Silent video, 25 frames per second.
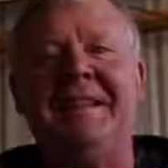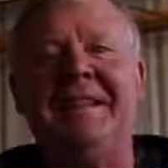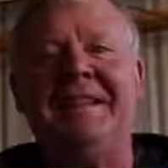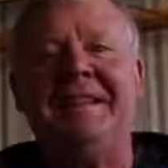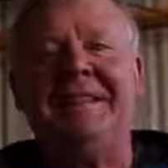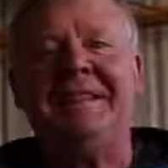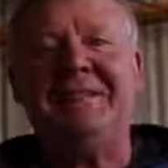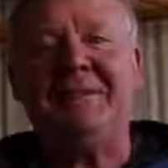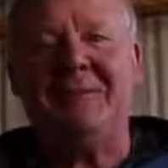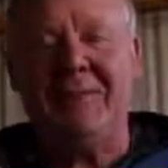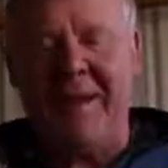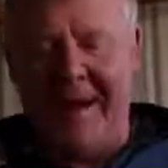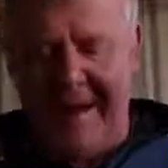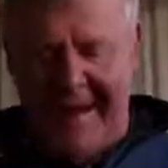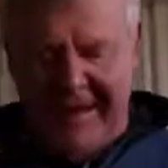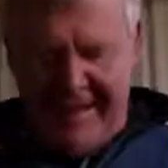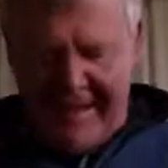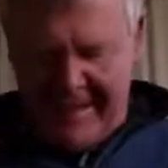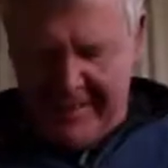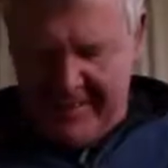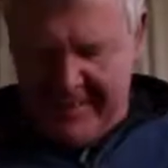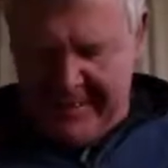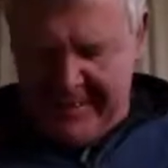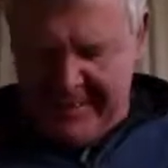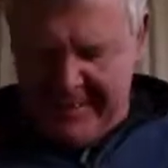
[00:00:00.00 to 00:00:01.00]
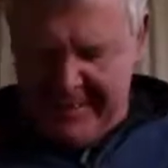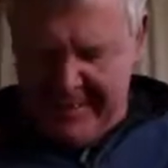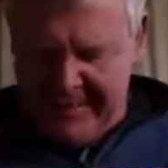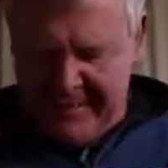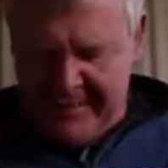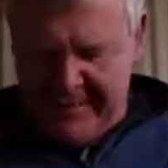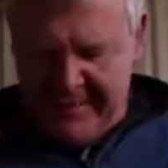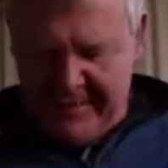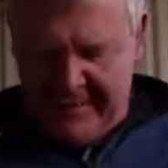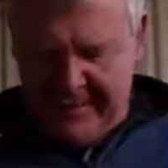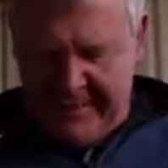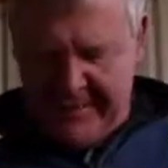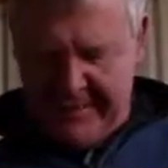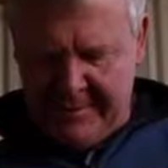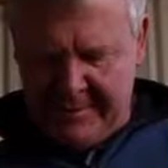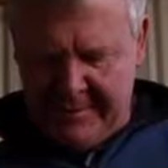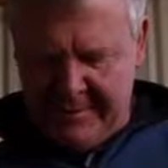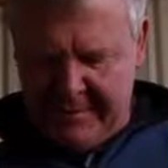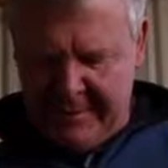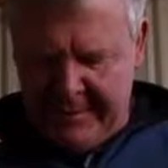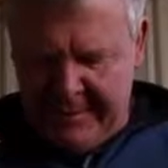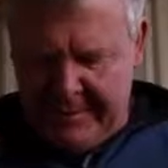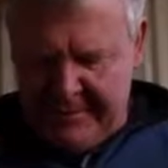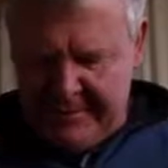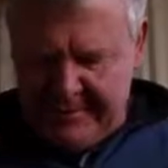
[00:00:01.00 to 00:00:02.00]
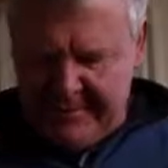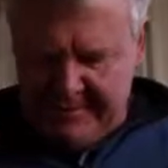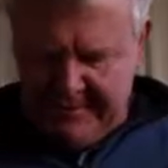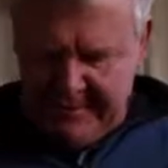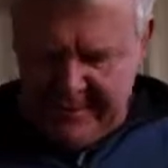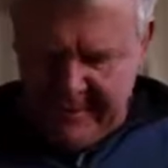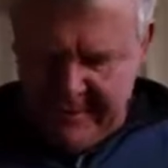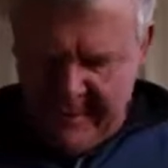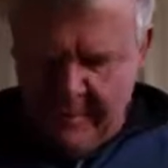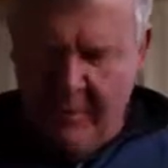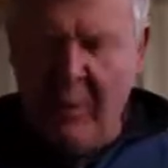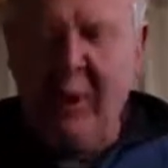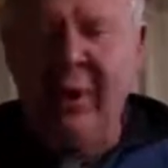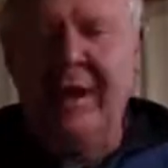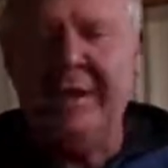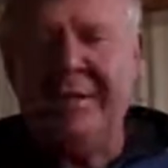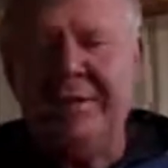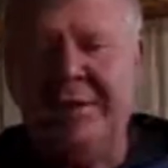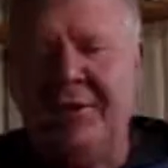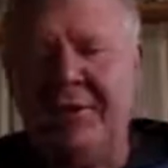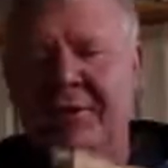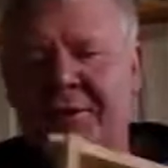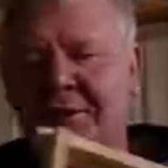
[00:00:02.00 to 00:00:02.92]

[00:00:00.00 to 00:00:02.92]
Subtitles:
thing square, that'll be interesting, otherwise it'll be like that. Mind you,